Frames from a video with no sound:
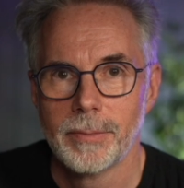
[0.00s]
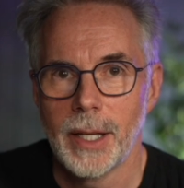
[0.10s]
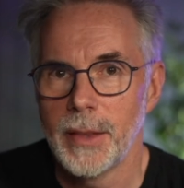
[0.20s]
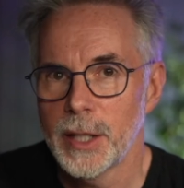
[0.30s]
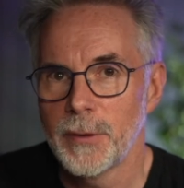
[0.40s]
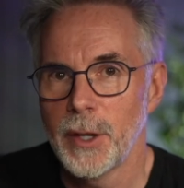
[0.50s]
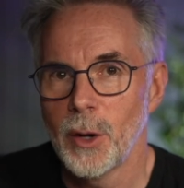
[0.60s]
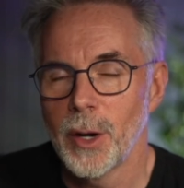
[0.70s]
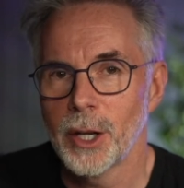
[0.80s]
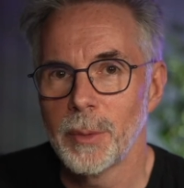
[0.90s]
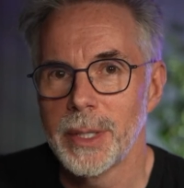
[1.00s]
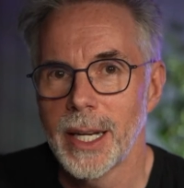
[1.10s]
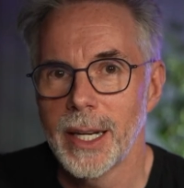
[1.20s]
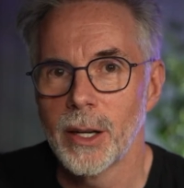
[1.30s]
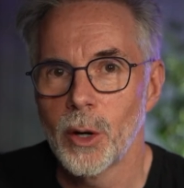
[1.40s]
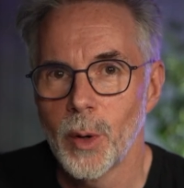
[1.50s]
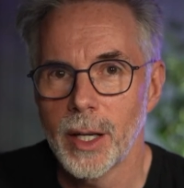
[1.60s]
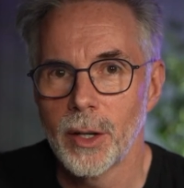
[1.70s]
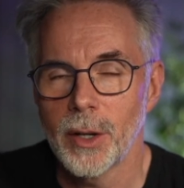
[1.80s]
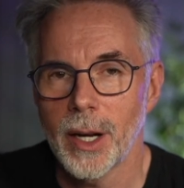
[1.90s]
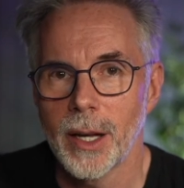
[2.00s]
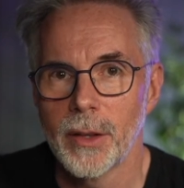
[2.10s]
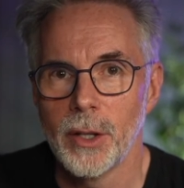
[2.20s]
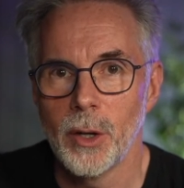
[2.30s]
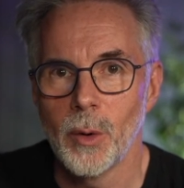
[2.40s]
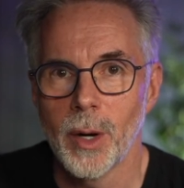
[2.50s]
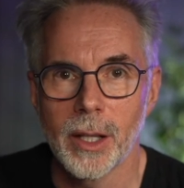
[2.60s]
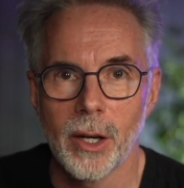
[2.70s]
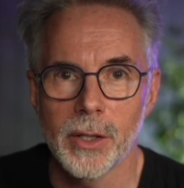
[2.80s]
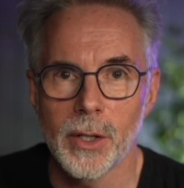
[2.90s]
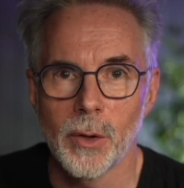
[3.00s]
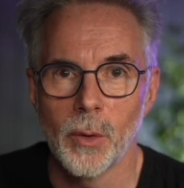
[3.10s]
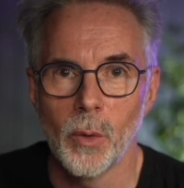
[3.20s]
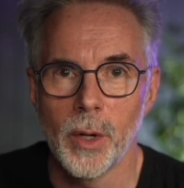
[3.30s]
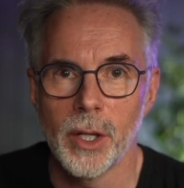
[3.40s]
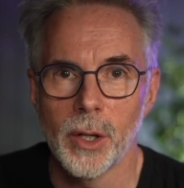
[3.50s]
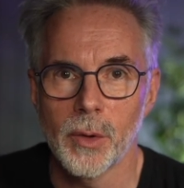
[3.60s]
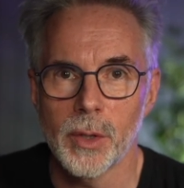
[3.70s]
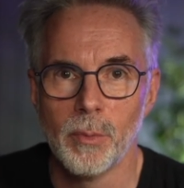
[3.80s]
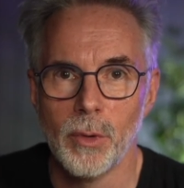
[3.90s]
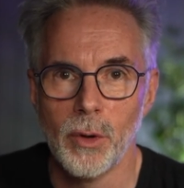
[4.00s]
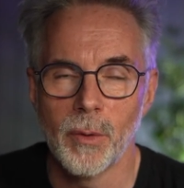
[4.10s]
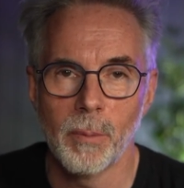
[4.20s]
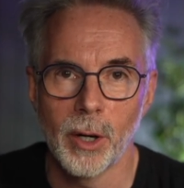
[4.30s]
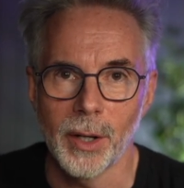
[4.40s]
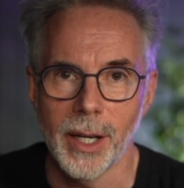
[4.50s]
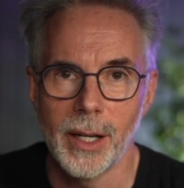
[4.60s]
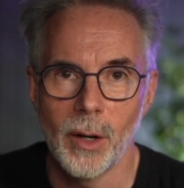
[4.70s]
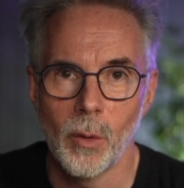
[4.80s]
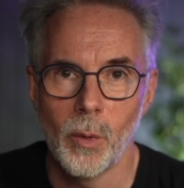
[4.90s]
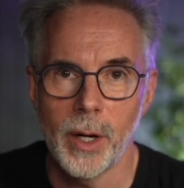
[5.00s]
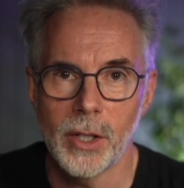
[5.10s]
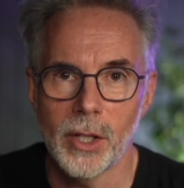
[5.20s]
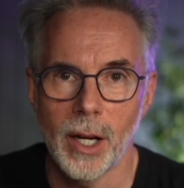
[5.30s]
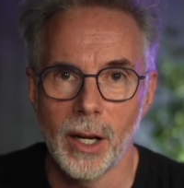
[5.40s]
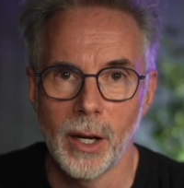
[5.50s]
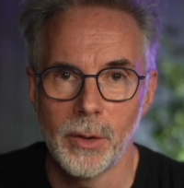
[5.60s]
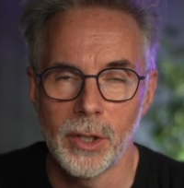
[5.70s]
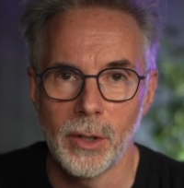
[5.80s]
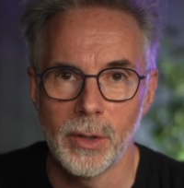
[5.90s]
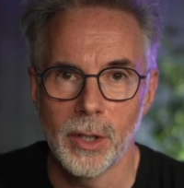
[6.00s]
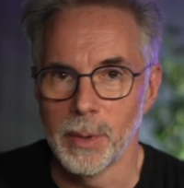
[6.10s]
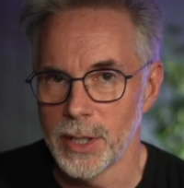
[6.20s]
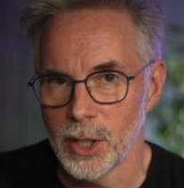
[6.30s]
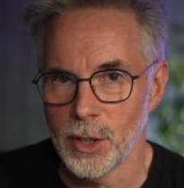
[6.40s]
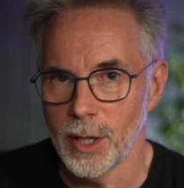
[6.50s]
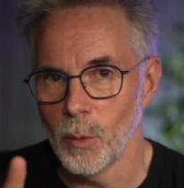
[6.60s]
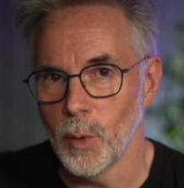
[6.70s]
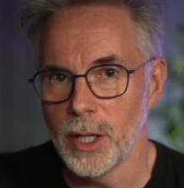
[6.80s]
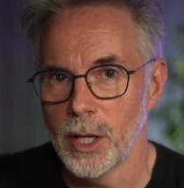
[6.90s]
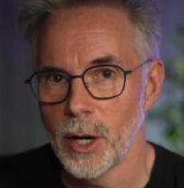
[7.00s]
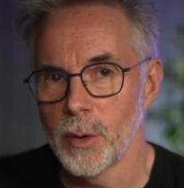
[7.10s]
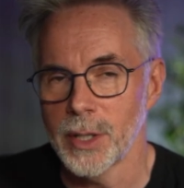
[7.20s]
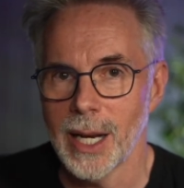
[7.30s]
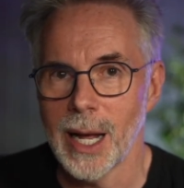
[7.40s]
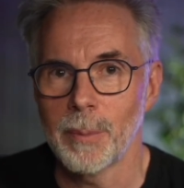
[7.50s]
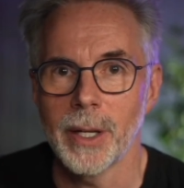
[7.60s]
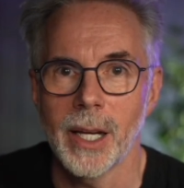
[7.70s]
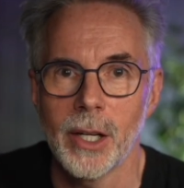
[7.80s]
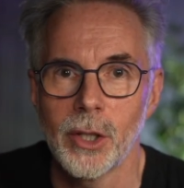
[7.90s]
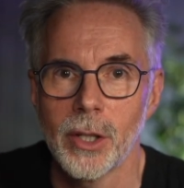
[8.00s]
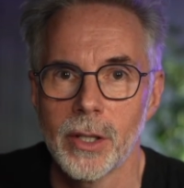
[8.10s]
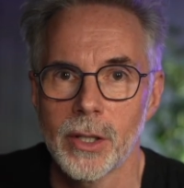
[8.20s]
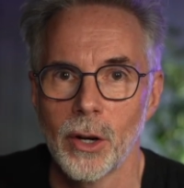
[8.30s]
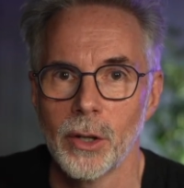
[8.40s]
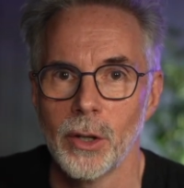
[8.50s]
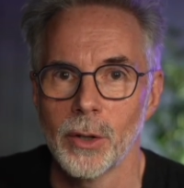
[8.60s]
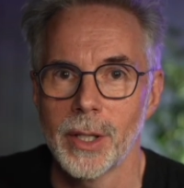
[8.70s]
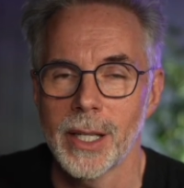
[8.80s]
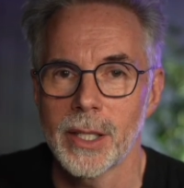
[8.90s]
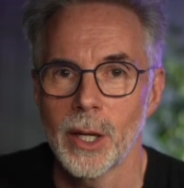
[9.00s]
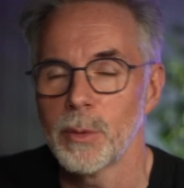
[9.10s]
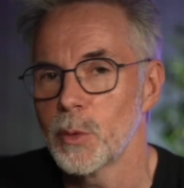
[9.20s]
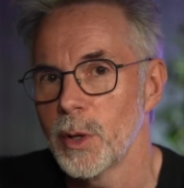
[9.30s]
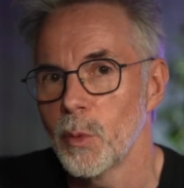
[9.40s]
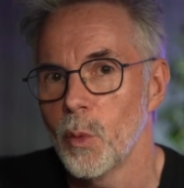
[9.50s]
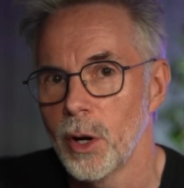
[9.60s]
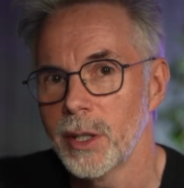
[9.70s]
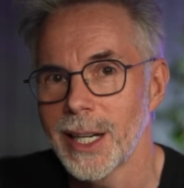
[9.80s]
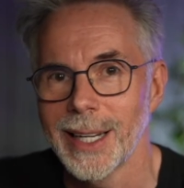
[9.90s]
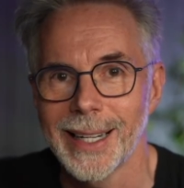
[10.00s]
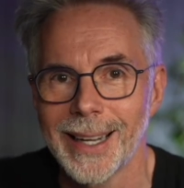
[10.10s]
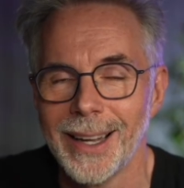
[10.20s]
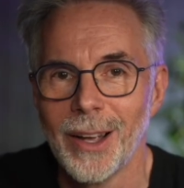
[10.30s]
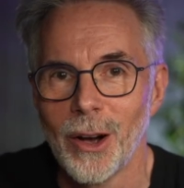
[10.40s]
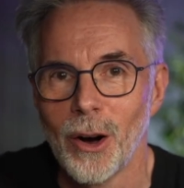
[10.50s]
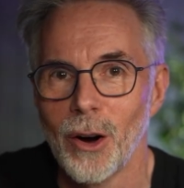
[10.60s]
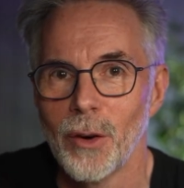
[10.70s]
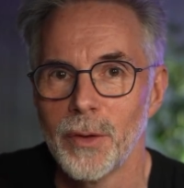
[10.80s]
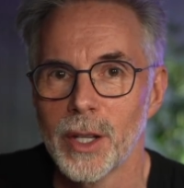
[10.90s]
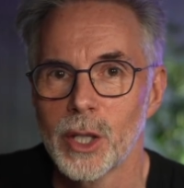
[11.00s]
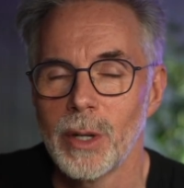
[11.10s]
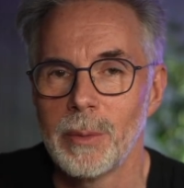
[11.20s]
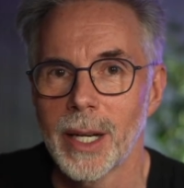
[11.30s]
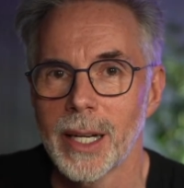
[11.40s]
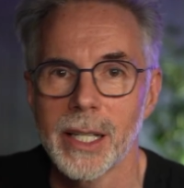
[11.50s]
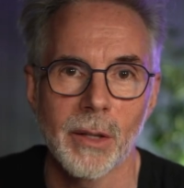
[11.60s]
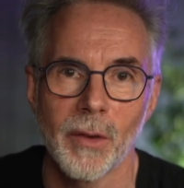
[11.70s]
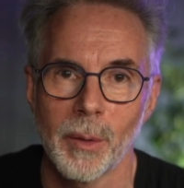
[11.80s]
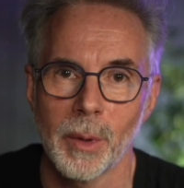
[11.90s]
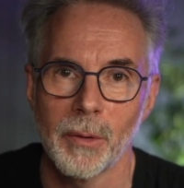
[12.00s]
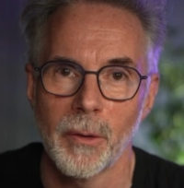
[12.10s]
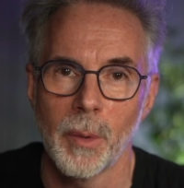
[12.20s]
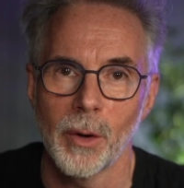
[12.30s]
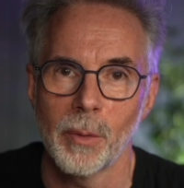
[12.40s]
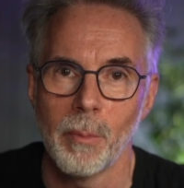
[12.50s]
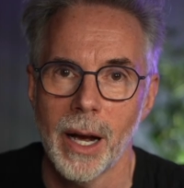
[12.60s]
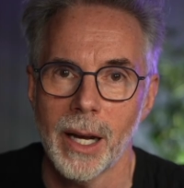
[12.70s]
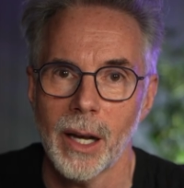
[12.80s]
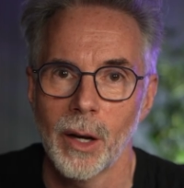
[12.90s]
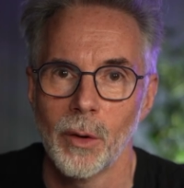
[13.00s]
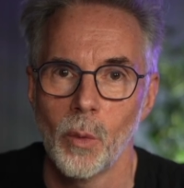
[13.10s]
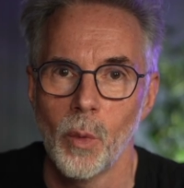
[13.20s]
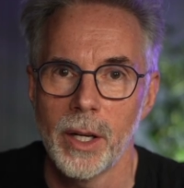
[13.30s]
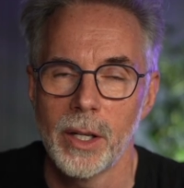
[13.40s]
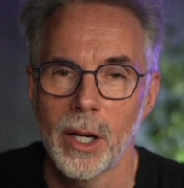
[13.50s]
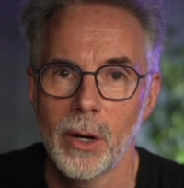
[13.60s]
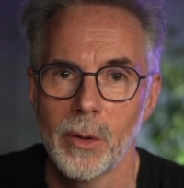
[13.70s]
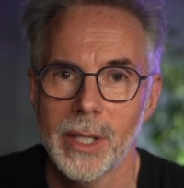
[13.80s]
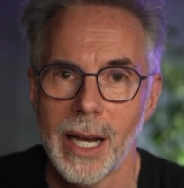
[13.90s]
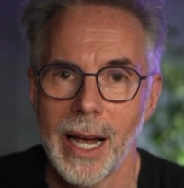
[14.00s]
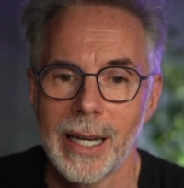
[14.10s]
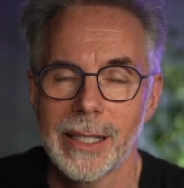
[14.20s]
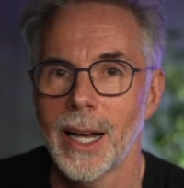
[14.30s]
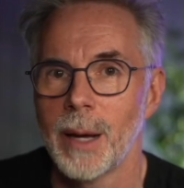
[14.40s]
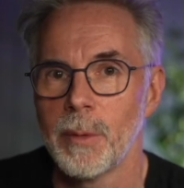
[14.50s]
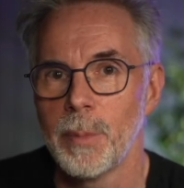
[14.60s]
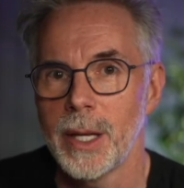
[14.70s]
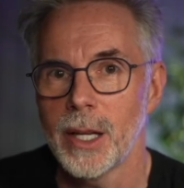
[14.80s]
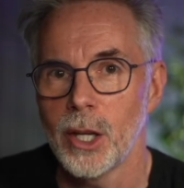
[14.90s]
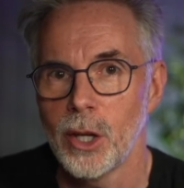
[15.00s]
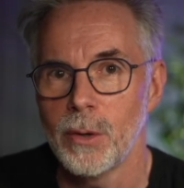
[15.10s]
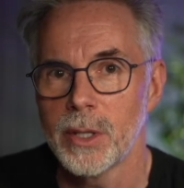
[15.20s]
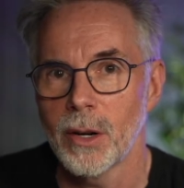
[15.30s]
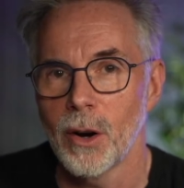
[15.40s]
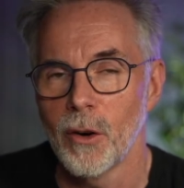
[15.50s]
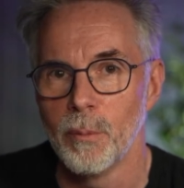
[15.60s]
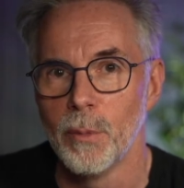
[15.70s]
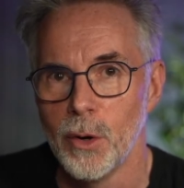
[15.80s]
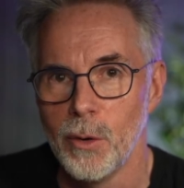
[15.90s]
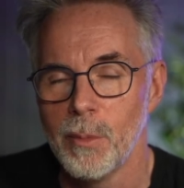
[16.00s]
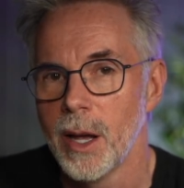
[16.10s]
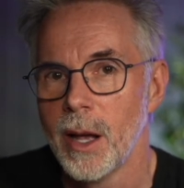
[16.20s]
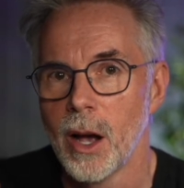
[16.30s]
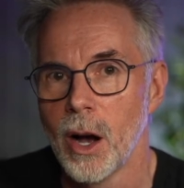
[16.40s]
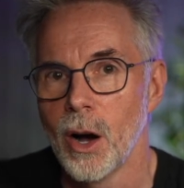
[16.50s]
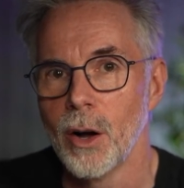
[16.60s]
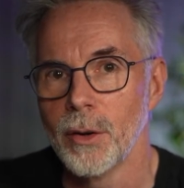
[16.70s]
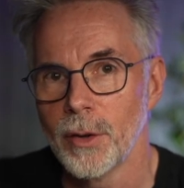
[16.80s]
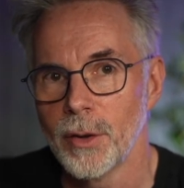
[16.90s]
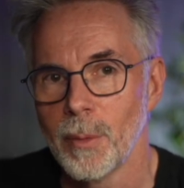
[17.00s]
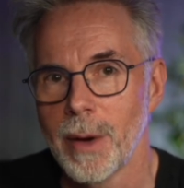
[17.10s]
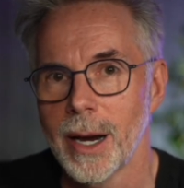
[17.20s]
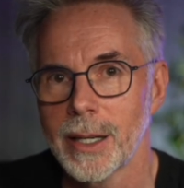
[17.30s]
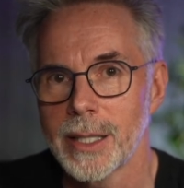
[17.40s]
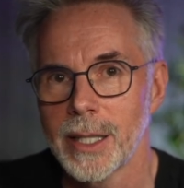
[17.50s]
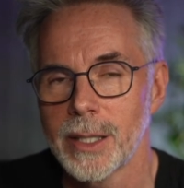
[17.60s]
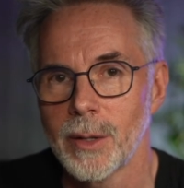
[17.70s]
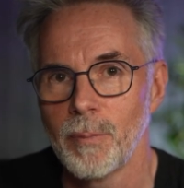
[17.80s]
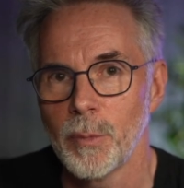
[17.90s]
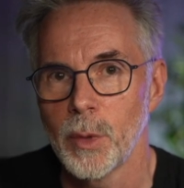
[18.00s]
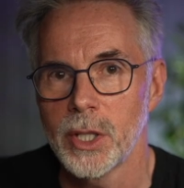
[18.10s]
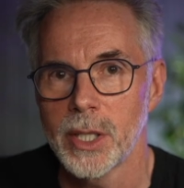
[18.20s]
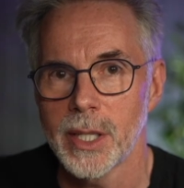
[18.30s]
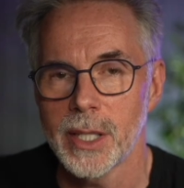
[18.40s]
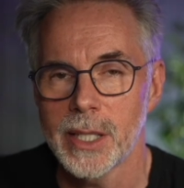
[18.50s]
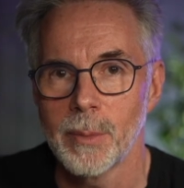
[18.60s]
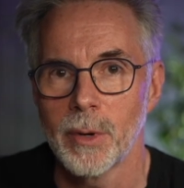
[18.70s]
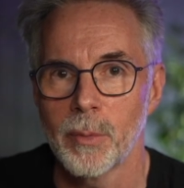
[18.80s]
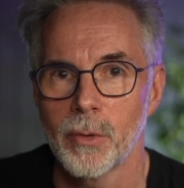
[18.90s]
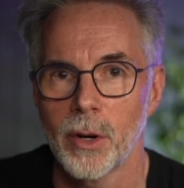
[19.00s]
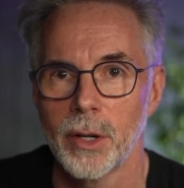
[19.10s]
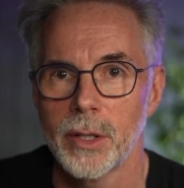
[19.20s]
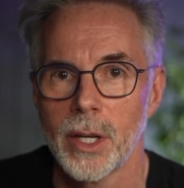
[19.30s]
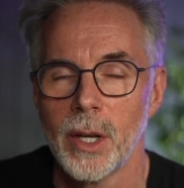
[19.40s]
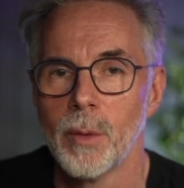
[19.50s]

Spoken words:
In this video, I'm going to be taking a quick look at the new Elgato Windows Move plugin, which allows you to position windows and applications on your desktops with one click of the Stream Deck. It's available for both Mac and Windows, and I'm a big user of Move on the Mac system, which is a similar product.